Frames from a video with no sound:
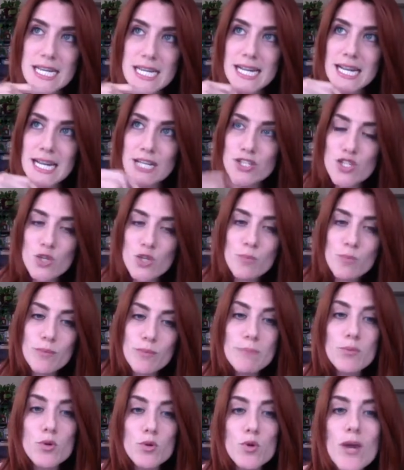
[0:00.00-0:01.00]
to be
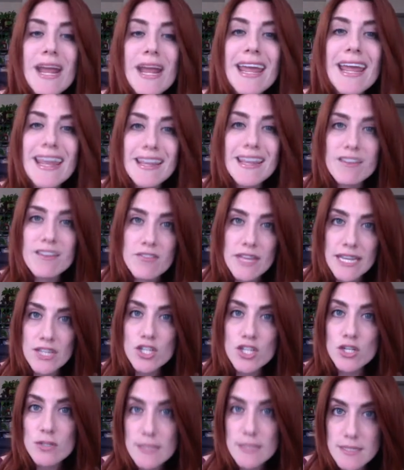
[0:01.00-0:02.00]
brave in
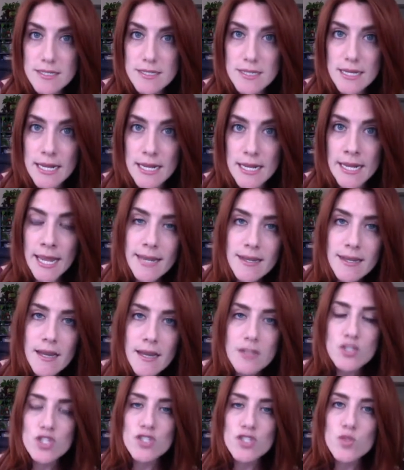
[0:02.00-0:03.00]
your listening and not
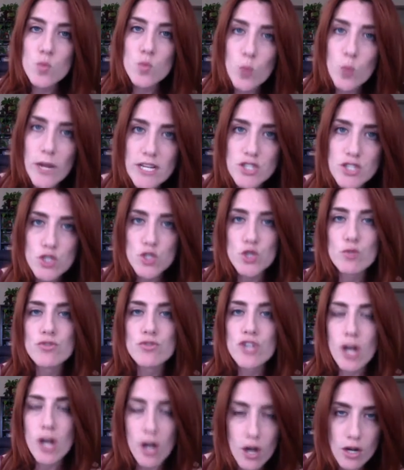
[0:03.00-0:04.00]
just wait to
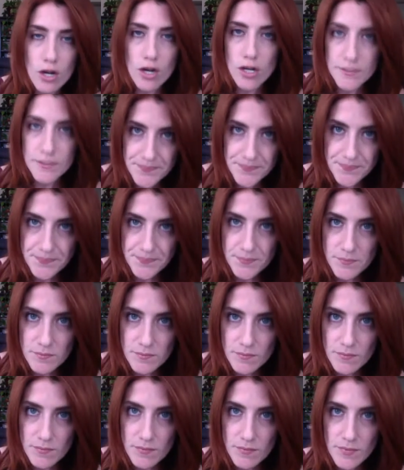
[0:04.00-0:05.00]
talk.
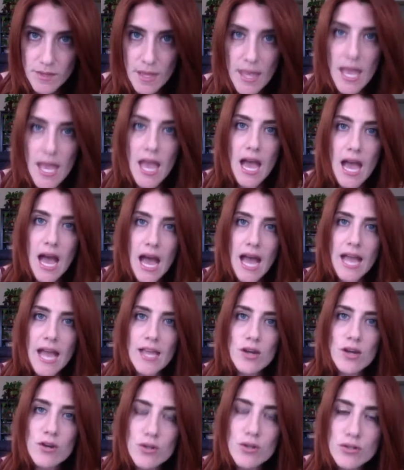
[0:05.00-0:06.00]
I
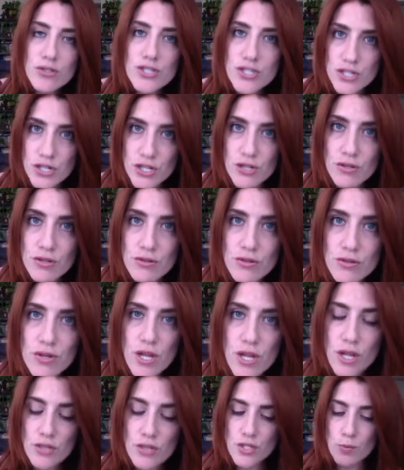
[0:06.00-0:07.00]
urge you
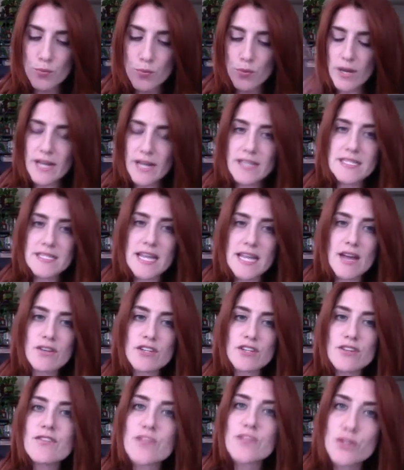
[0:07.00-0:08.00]
to break down your
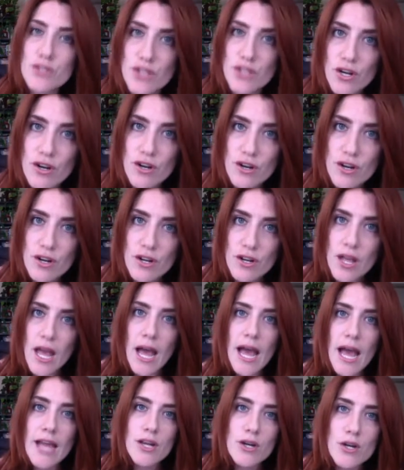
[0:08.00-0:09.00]
filter.
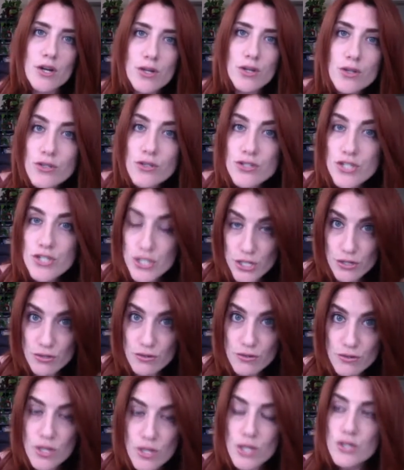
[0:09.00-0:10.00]
I urge
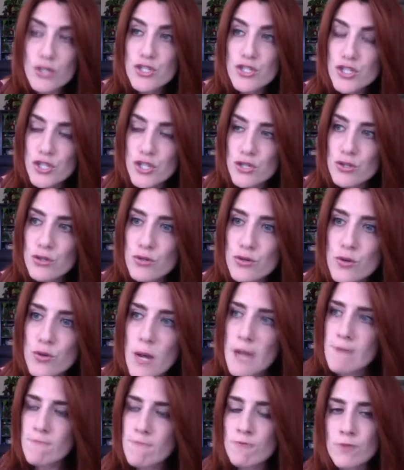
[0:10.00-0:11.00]
you to
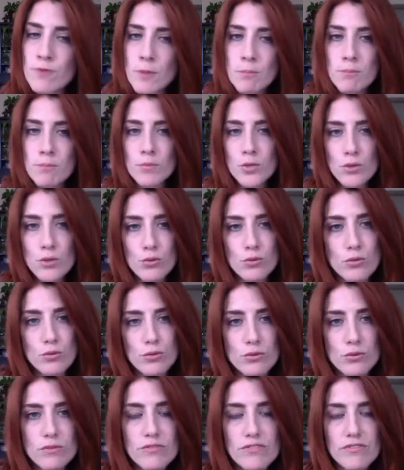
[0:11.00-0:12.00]

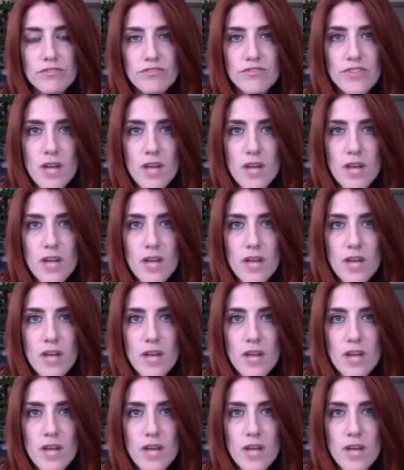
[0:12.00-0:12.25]
remove